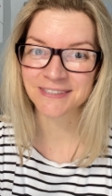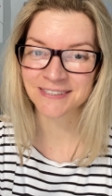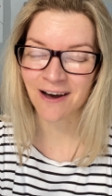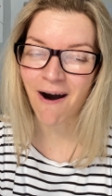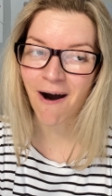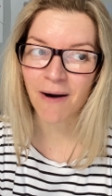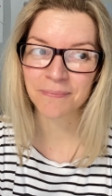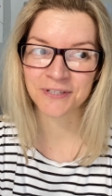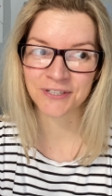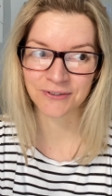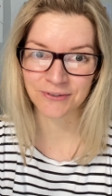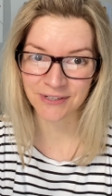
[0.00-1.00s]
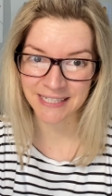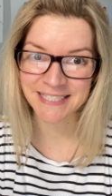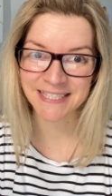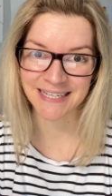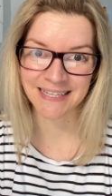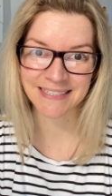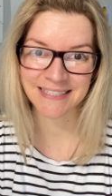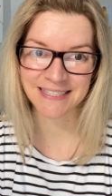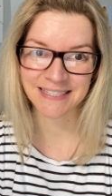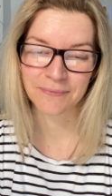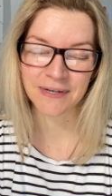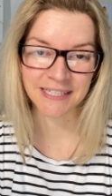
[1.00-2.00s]
top
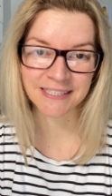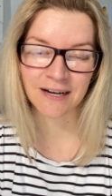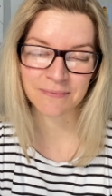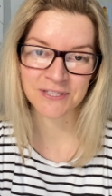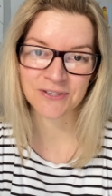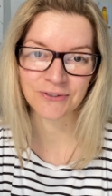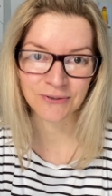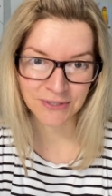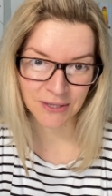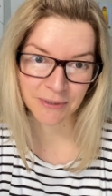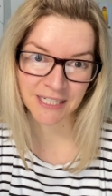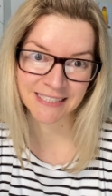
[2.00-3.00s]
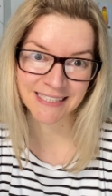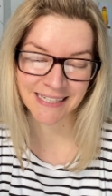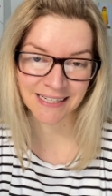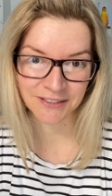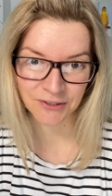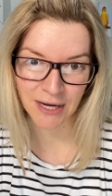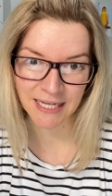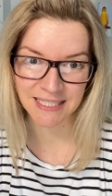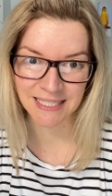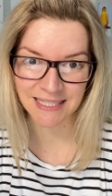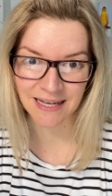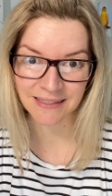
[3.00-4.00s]
heuristics when it comes to usability and UX
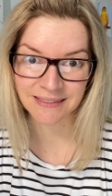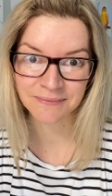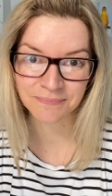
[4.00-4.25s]
design.